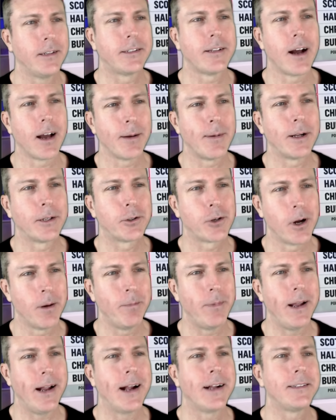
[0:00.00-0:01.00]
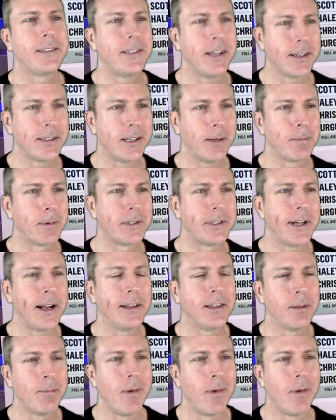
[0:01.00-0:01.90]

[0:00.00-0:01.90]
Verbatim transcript: He's talking about Trump being at 60%